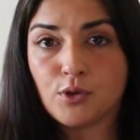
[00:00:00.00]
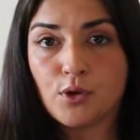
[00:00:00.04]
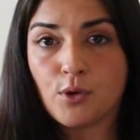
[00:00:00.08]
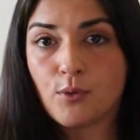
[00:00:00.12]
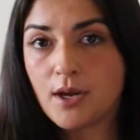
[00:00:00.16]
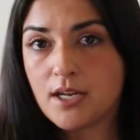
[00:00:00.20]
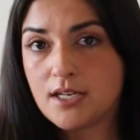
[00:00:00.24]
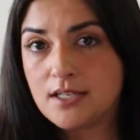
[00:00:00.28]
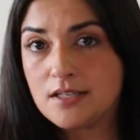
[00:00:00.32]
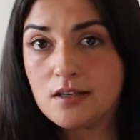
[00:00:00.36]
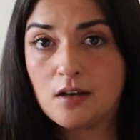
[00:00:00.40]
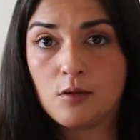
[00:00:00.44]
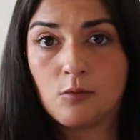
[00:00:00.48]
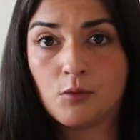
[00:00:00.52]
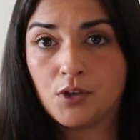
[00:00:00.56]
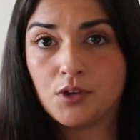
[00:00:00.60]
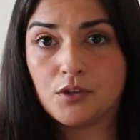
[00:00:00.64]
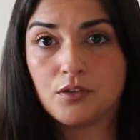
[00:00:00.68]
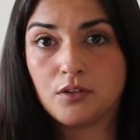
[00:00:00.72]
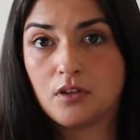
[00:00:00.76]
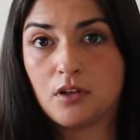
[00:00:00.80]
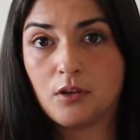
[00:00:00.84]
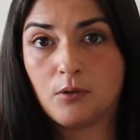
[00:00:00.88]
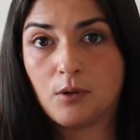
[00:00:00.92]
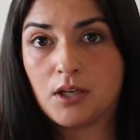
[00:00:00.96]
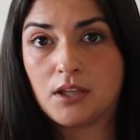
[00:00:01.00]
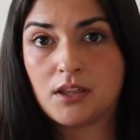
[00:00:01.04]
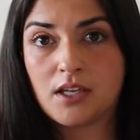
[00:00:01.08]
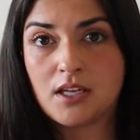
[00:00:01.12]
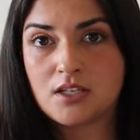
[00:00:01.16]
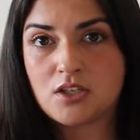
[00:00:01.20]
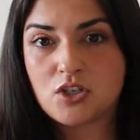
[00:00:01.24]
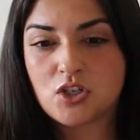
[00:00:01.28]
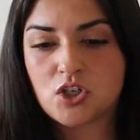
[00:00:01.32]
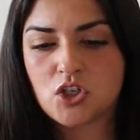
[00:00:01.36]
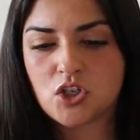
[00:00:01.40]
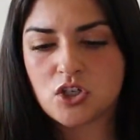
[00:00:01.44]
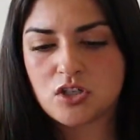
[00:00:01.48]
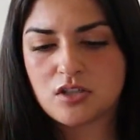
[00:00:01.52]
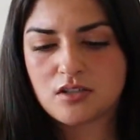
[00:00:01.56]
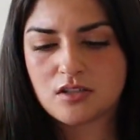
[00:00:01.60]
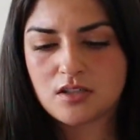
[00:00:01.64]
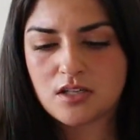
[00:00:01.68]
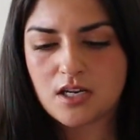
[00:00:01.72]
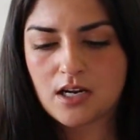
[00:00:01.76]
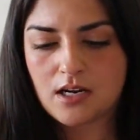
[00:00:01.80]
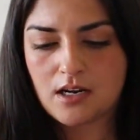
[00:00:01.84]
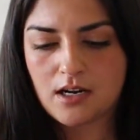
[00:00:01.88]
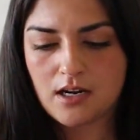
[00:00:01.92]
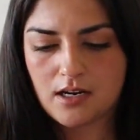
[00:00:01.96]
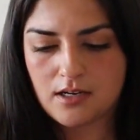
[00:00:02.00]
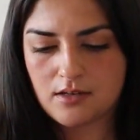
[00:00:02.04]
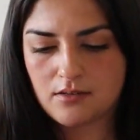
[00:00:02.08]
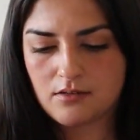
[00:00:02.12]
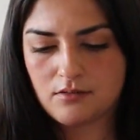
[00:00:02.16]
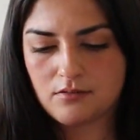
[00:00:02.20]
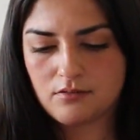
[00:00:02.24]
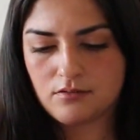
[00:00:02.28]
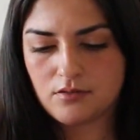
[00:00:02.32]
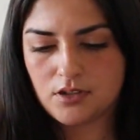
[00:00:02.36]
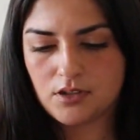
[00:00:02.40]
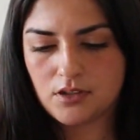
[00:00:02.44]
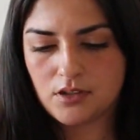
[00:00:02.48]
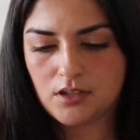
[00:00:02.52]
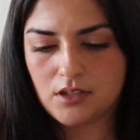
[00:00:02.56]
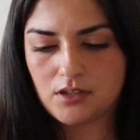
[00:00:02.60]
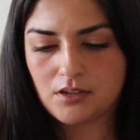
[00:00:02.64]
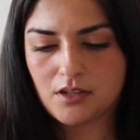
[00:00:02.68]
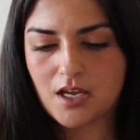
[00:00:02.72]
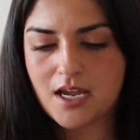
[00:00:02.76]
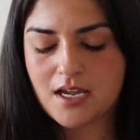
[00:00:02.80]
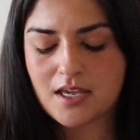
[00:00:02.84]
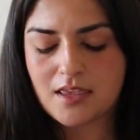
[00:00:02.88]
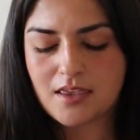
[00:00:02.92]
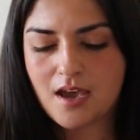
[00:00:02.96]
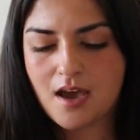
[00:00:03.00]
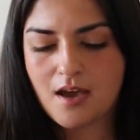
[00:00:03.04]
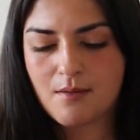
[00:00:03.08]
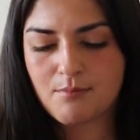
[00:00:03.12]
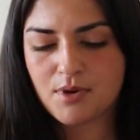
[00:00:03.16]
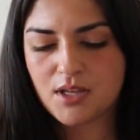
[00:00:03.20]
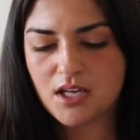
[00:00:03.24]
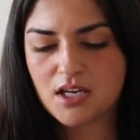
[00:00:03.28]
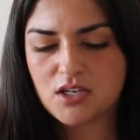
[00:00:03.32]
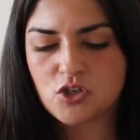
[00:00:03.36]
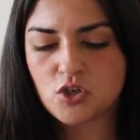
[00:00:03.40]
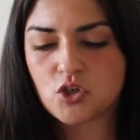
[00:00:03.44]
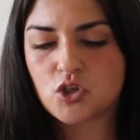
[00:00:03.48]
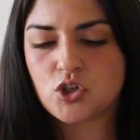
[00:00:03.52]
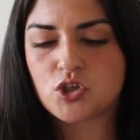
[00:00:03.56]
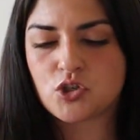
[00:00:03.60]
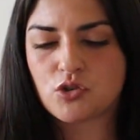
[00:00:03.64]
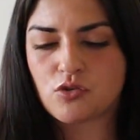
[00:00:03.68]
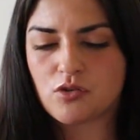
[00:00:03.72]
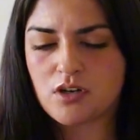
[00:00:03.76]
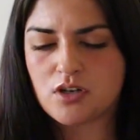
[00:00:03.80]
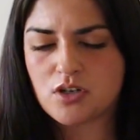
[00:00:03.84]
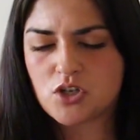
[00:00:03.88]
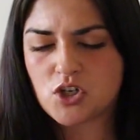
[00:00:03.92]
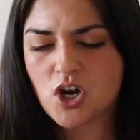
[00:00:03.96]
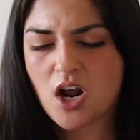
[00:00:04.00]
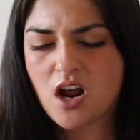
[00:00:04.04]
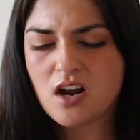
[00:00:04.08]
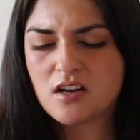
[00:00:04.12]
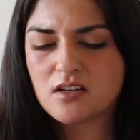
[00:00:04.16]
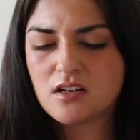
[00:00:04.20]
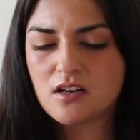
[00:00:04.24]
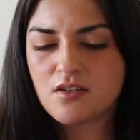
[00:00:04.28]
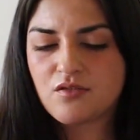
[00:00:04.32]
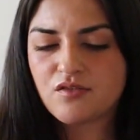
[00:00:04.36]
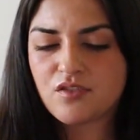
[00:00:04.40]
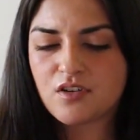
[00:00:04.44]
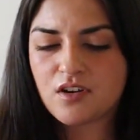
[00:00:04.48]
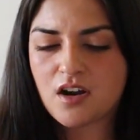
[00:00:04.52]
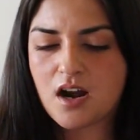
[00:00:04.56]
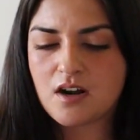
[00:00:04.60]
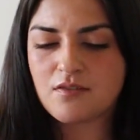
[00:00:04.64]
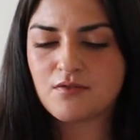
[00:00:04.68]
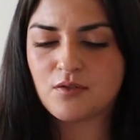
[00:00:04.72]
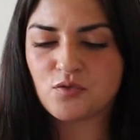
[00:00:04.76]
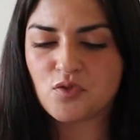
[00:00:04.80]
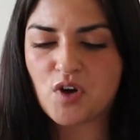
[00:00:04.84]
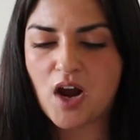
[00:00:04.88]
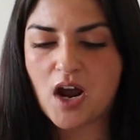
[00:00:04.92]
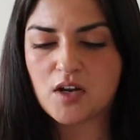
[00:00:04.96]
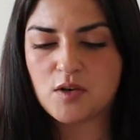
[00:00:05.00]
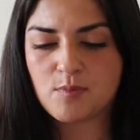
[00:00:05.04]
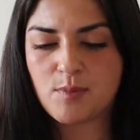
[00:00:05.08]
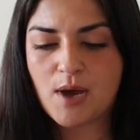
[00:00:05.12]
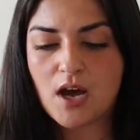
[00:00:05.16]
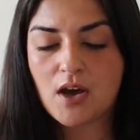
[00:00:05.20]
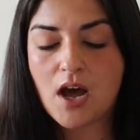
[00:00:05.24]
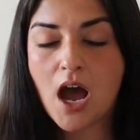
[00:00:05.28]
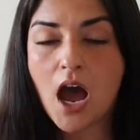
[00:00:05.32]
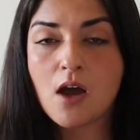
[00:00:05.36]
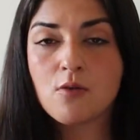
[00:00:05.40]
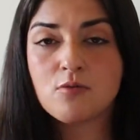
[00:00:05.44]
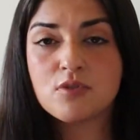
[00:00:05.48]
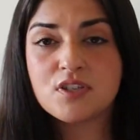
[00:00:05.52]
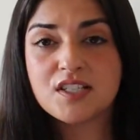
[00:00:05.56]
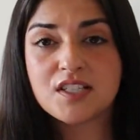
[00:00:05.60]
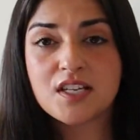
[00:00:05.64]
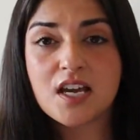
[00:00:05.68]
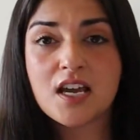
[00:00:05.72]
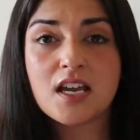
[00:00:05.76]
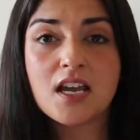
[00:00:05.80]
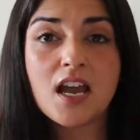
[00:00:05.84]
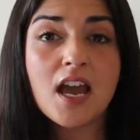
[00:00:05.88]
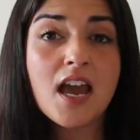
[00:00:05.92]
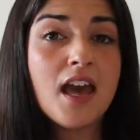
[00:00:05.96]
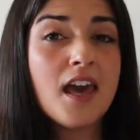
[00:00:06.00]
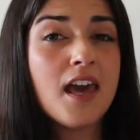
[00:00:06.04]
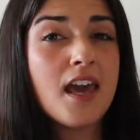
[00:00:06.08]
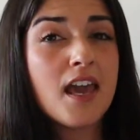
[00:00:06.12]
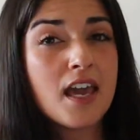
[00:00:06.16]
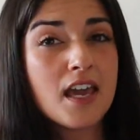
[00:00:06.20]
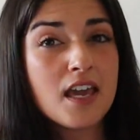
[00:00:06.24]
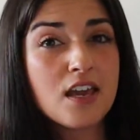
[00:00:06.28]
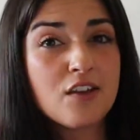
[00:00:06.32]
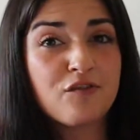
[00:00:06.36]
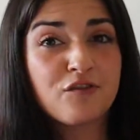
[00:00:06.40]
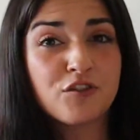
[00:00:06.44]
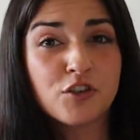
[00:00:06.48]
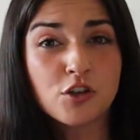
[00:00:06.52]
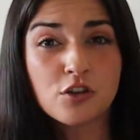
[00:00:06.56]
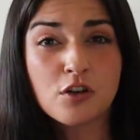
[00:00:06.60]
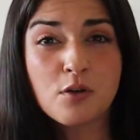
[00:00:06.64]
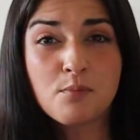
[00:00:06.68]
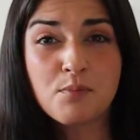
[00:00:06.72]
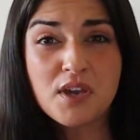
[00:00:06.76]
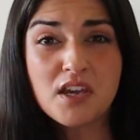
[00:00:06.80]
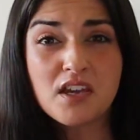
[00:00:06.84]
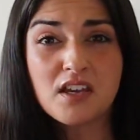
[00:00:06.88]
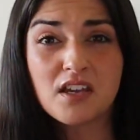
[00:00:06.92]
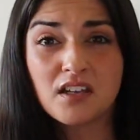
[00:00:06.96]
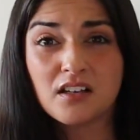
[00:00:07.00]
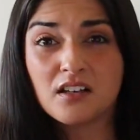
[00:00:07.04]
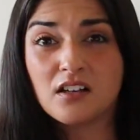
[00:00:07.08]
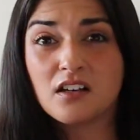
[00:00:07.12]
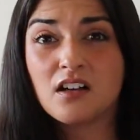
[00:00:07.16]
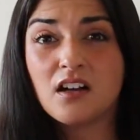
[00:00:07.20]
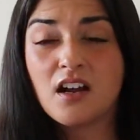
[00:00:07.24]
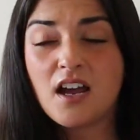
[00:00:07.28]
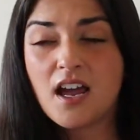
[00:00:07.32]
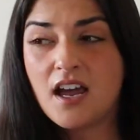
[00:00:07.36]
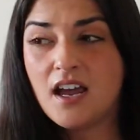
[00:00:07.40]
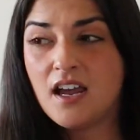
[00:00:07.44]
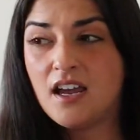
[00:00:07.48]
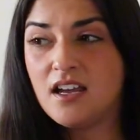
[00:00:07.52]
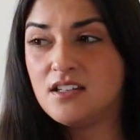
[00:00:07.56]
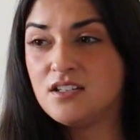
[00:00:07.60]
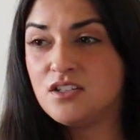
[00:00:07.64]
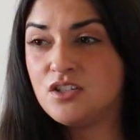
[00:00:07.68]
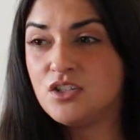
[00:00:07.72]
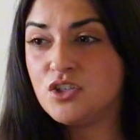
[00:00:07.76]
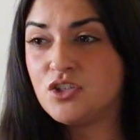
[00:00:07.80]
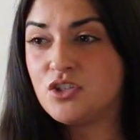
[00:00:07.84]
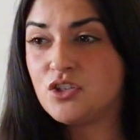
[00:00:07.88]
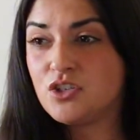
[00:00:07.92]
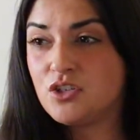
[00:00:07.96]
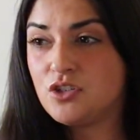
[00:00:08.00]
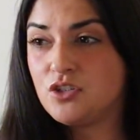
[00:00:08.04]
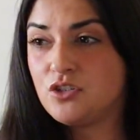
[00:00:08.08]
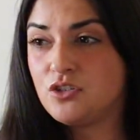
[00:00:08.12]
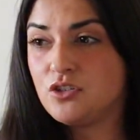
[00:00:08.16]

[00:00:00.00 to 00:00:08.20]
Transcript: no idea what you're doing. That's just, I don't really like that, but I just screenshotted it for kind of a roundabout. I would say if you're a beginner and